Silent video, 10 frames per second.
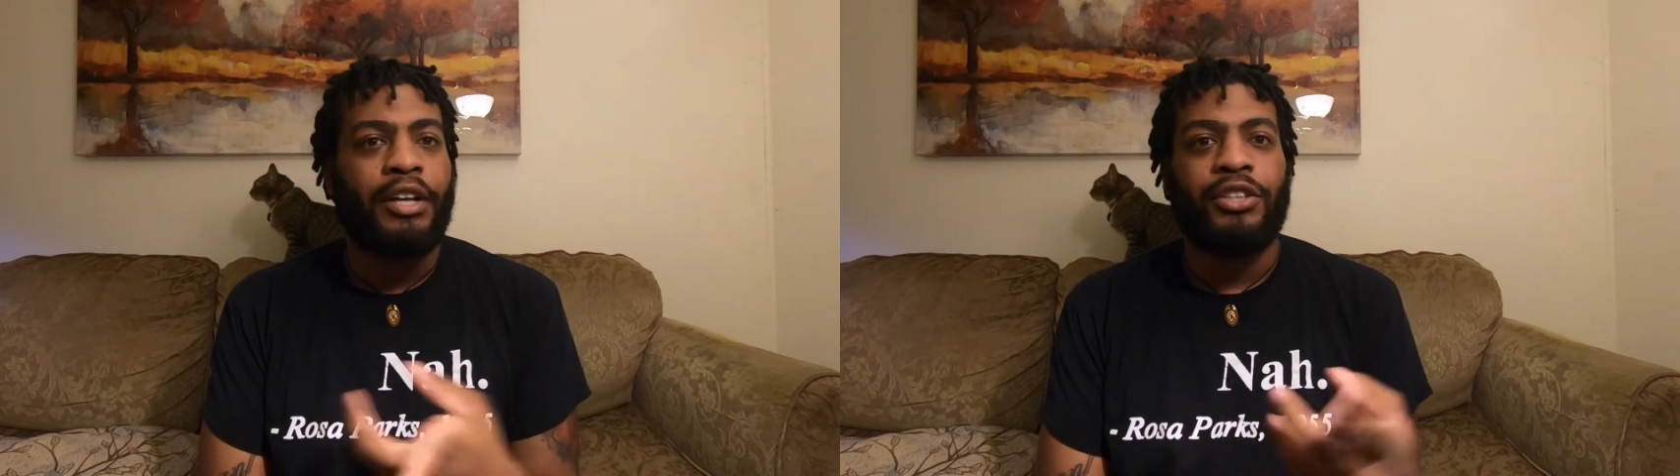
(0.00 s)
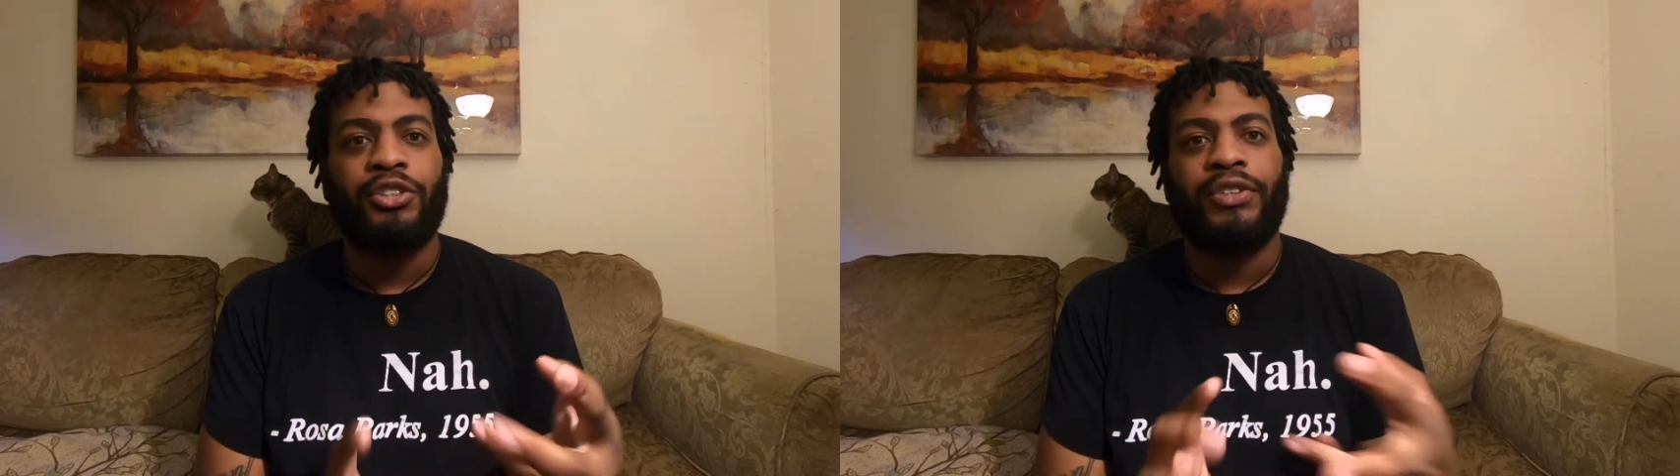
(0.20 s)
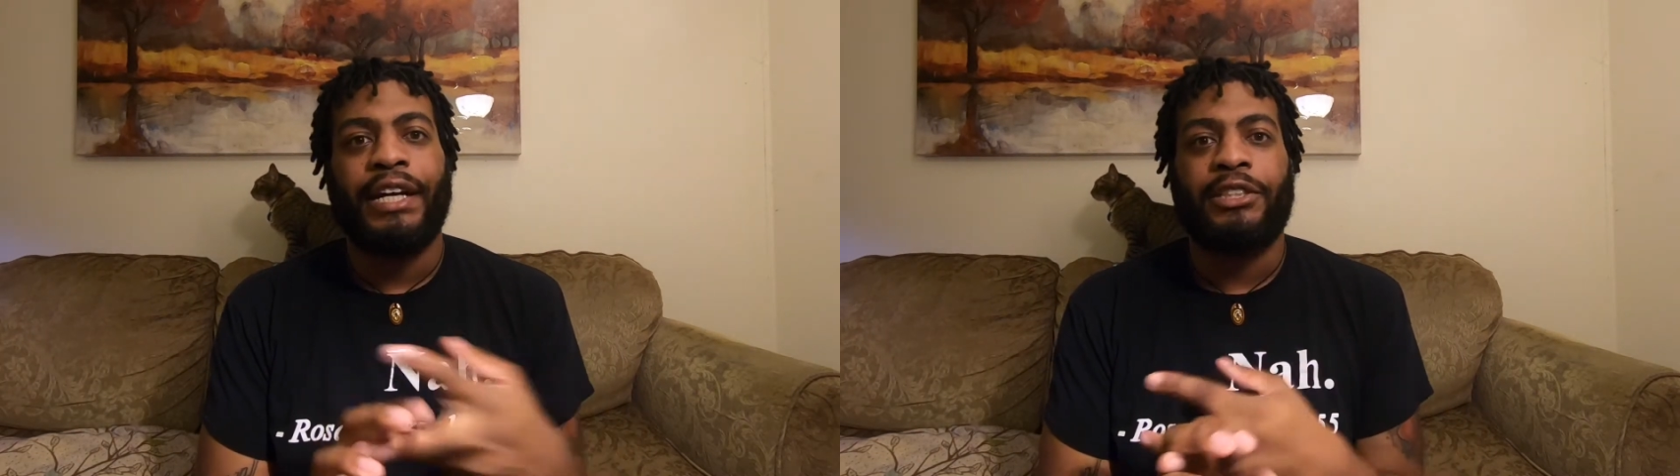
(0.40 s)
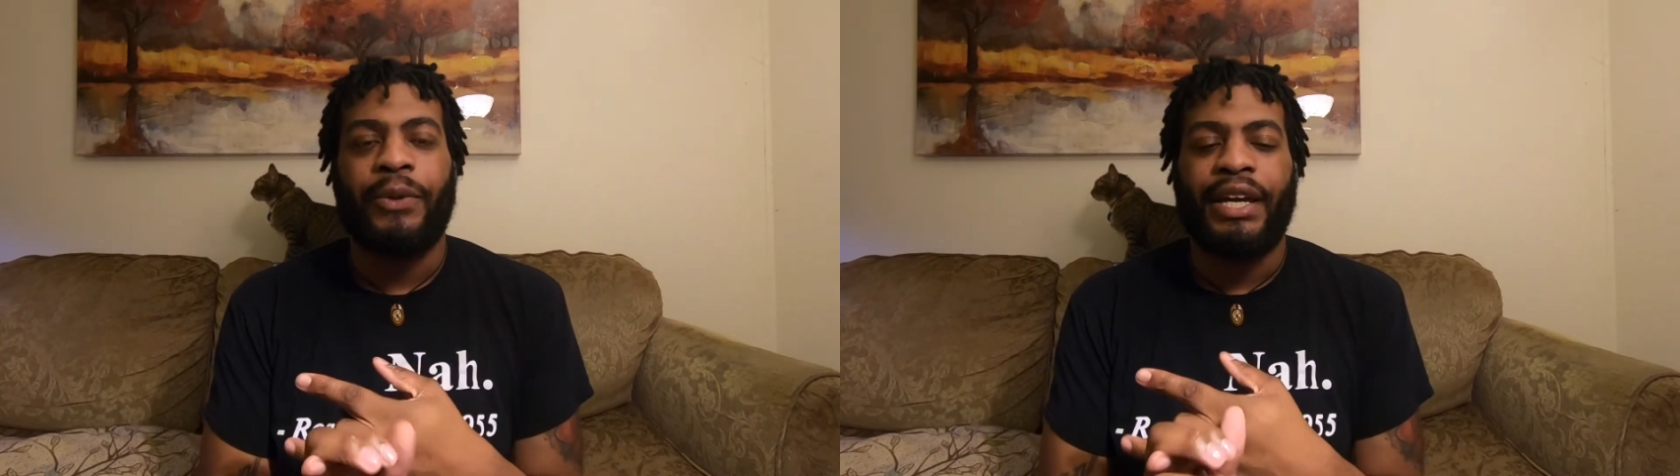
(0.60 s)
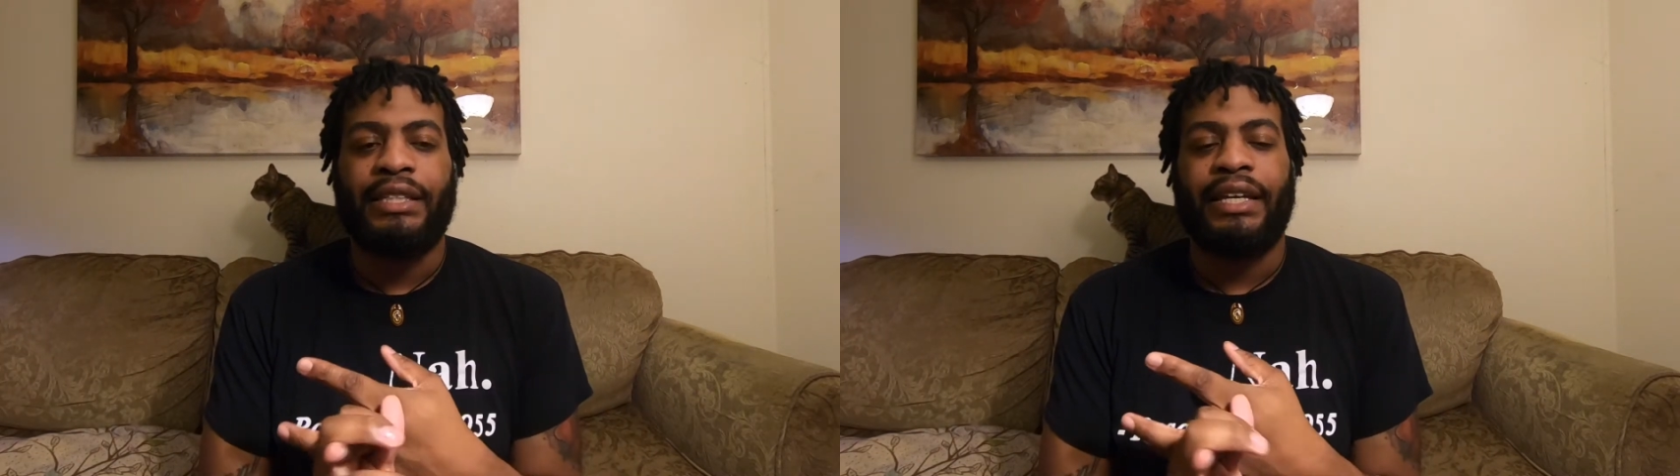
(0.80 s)
2-strand
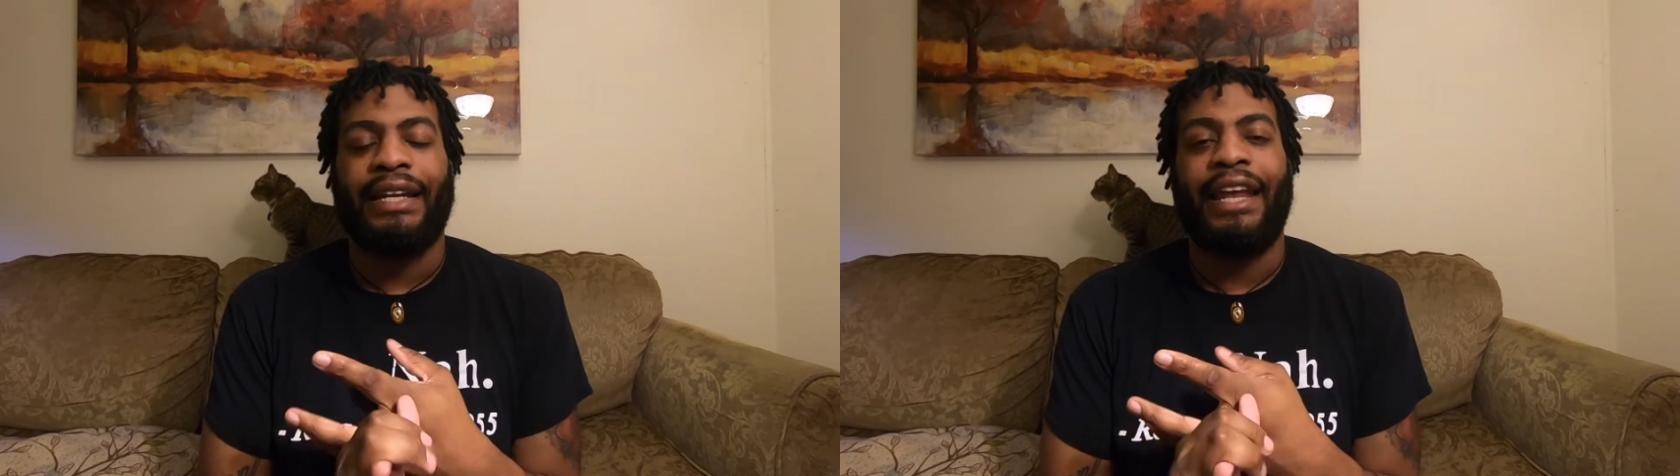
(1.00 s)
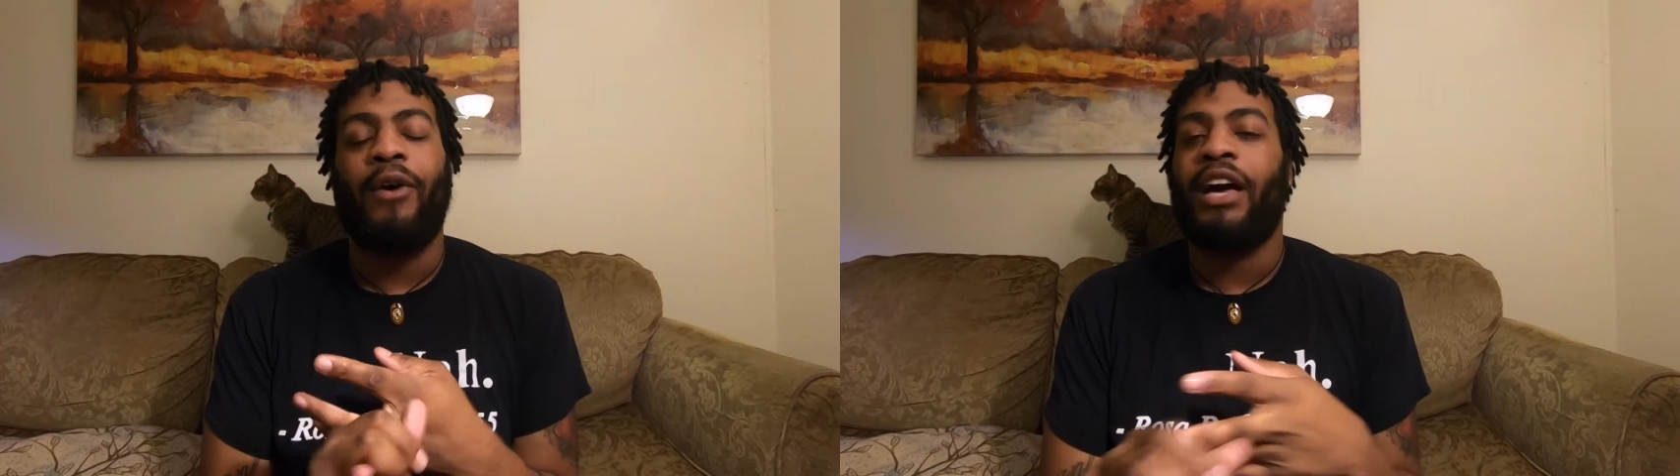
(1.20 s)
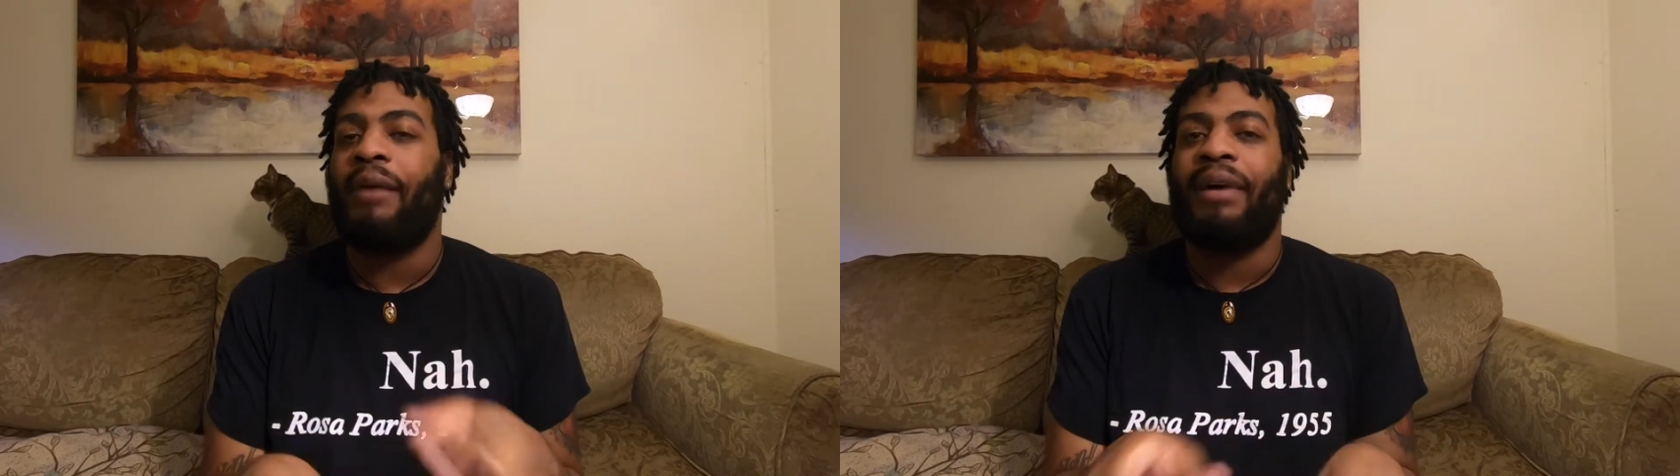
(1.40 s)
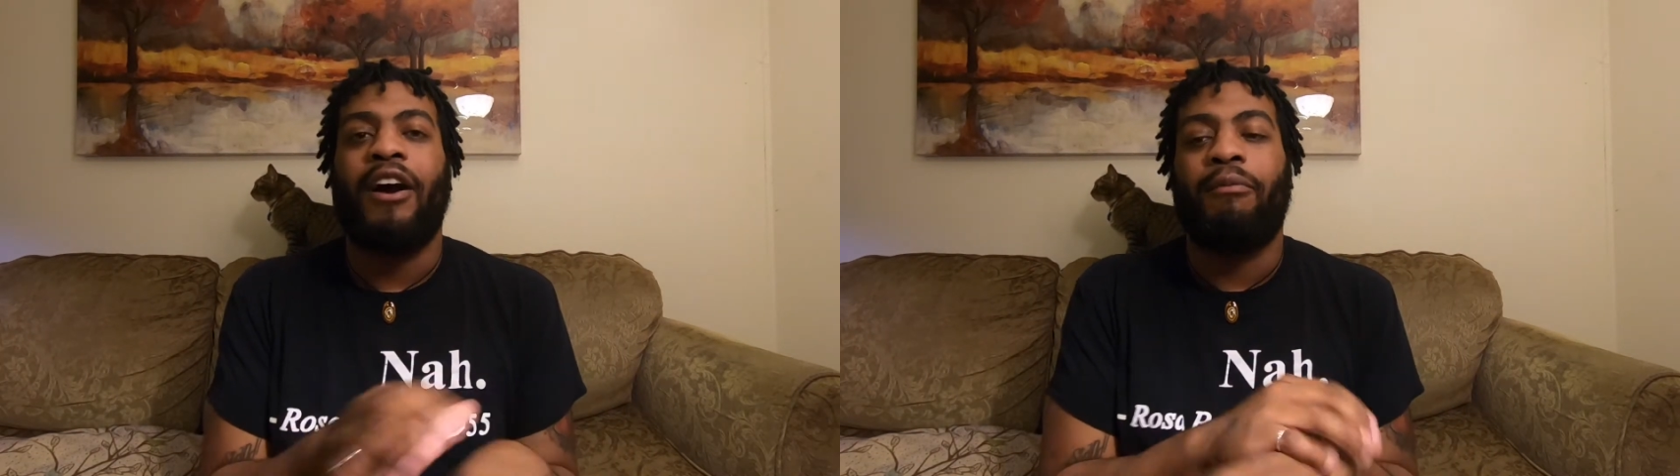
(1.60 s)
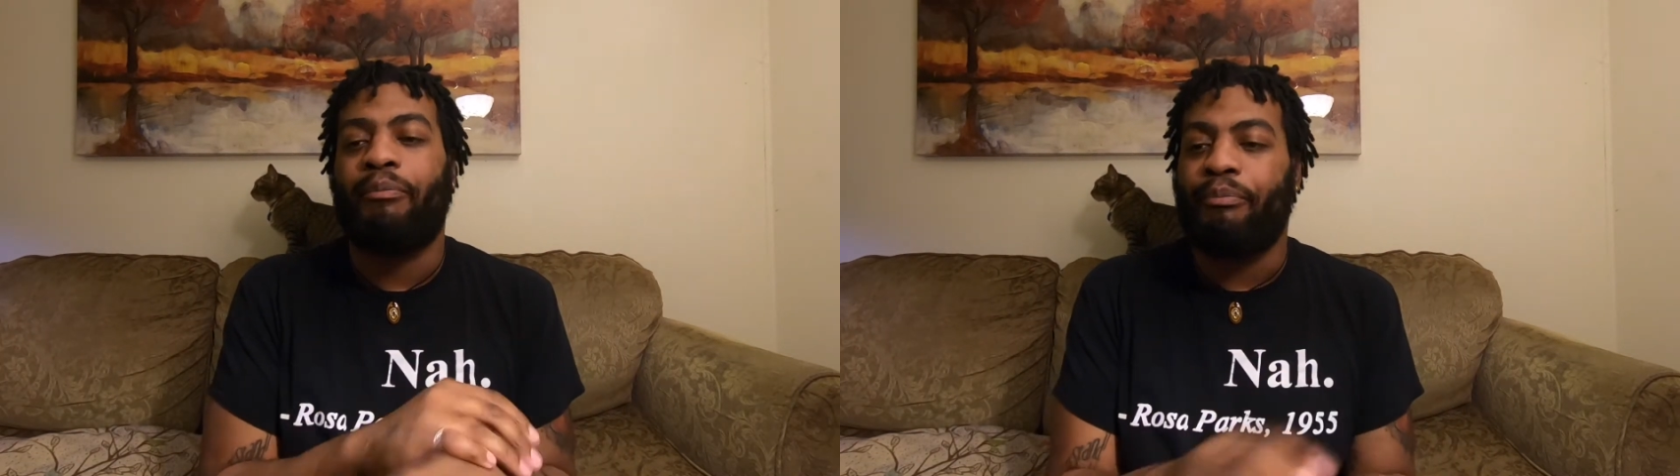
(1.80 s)
twist, and they'll come out